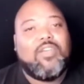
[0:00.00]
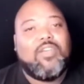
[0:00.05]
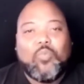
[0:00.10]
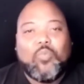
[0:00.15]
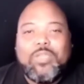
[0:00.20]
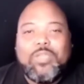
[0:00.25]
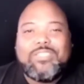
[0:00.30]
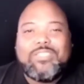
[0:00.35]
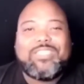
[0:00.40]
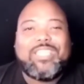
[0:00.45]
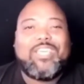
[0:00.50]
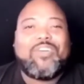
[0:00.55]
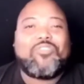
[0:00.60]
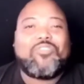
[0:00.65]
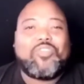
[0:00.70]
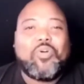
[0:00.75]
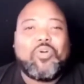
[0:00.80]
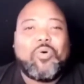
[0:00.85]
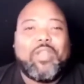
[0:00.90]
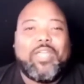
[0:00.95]
We still
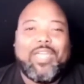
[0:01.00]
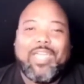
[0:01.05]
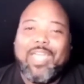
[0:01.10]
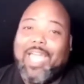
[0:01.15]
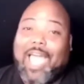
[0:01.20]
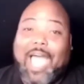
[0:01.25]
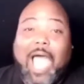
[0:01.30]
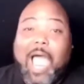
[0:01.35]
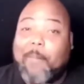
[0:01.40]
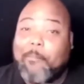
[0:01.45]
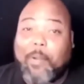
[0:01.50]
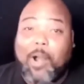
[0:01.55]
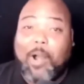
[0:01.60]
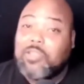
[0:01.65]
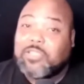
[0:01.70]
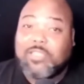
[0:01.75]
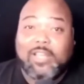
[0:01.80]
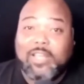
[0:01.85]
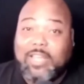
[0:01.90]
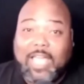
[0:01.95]
doing it. I
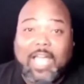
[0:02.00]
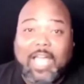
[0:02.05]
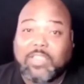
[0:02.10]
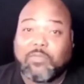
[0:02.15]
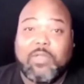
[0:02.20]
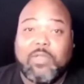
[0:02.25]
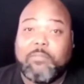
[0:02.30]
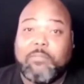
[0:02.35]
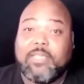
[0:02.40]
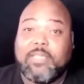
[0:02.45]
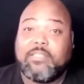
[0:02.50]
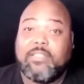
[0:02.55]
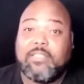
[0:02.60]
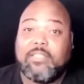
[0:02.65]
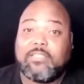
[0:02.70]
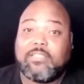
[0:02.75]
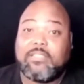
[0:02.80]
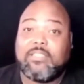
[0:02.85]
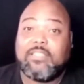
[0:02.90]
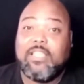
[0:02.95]
personally got three
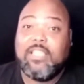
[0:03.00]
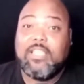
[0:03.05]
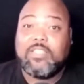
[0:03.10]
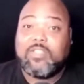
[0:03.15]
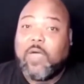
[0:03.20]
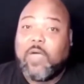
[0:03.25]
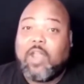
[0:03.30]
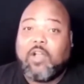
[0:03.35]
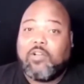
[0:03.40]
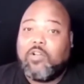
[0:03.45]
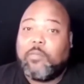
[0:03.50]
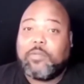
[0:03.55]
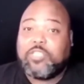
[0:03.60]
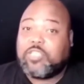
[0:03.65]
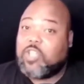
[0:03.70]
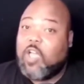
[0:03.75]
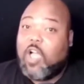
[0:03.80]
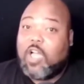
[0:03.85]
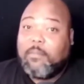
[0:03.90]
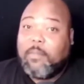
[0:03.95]
businesses, so I don't know what you're
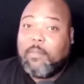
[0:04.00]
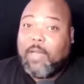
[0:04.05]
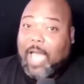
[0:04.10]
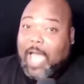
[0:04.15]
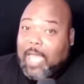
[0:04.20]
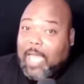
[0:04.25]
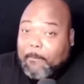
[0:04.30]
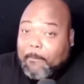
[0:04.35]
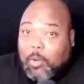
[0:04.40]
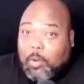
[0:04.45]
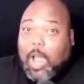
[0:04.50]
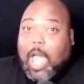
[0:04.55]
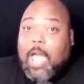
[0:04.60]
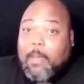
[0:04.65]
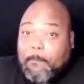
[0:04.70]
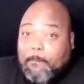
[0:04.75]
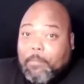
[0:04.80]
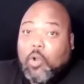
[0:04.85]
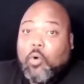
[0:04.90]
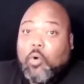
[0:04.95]
talking about. I
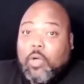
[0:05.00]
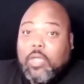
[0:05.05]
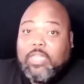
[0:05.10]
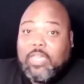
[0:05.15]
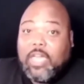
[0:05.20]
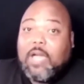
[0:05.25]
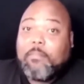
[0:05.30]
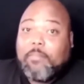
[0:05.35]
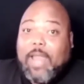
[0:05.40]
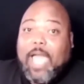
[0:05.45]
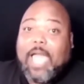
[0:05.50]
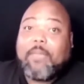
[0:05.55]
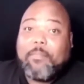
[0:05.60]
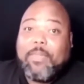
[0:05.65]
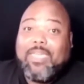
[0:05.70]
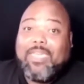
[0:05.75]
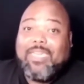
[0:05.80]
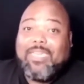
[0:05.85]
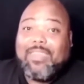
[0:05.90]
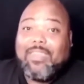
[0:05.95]
employ young black
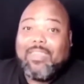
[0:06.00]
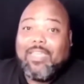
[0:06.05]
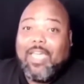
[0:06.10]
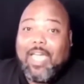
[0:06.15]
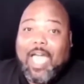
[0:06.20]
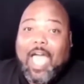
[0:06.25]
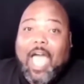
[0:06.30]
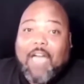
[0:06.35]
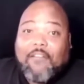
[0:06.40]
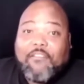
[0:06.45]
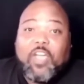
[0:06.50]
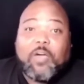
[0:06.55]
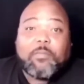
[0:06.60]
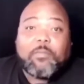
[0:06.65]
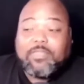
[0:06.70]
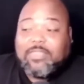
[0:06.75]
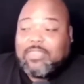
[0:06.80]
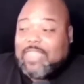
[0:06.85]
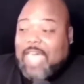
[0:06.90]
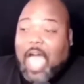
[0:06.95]
men. I've helped
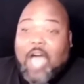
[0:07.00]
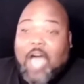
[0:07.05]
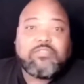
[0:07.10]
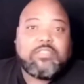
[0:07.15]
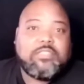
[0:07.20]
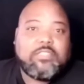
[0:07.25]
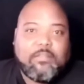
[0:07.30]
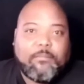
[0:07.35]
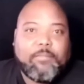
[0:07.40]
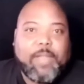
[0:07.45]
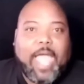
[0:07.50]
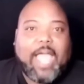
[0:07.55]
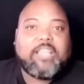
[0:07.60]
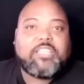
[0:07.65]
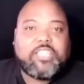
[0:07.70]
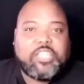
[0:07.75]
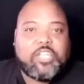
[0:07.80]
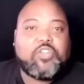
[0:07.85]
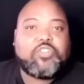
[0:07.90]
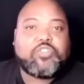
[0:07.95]
thousands of black
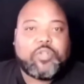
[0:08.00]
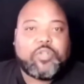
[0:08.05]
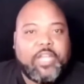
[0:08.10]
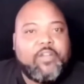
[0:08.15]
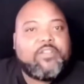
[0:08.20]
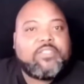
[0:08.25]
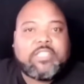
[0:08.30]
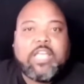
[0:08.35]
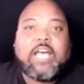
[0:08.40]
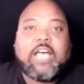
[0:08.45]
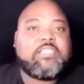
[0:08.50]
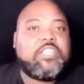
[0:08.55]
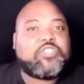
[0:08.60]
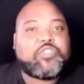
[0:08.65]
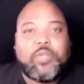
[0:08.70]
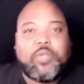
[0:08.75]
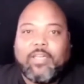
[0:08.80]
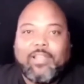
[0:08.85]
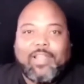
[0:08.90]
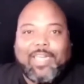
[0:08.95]
children here in South Central
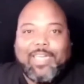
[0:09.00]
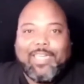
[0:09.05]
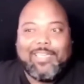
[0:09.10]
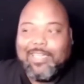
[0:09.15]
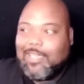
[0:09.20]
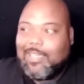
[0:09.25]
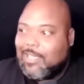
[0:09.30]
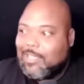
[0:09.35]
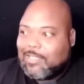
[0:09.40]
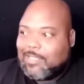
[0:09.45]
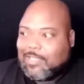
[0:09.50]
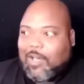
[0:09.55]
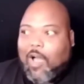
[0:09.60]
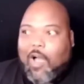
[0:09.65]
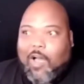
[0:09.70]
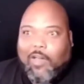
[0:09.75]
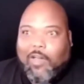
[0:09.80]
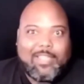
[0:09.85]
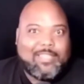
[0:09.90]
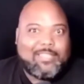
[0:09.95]
LA. So
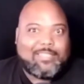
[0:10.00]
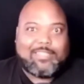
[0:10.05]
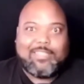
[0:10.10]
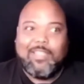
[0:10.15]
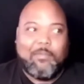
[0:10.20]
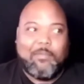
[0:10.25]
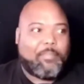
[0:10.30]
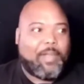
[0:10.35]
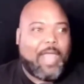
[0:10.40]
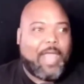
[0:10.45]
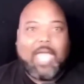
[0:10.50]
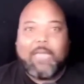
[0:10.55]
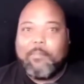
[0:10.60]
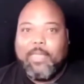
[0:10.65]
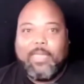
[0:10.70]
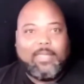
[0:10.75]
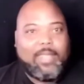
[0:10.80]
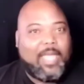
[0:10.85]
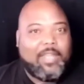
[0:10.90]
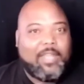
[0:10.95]
all this black
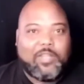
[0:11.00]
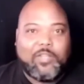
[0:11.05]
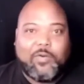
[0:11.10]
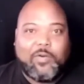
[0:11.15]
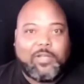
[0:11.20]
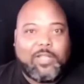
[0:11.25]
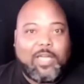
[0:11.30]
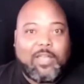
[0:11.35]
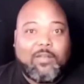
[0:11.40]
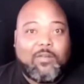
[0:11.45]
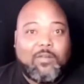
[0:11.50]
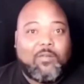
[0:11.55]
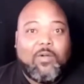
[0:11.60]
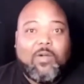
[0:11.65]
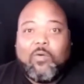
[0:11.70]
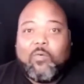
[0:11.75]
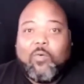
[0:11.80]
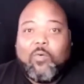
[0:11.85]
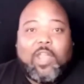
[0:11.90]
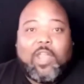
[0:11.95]
men ain't doing nothing.
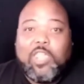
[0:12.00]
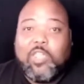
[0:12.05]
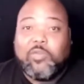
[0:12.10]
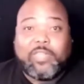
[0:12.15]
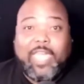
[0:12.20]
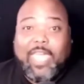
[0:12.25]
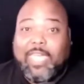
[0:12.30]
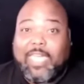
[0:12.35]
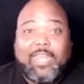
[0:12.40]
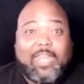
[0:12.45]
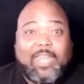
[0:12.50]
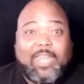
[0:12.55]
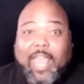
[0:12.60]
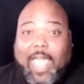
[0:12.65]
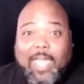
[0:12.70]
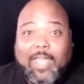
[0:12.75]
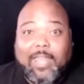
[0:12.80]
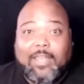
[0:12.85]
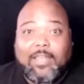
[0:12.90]
Where are you kicking it at?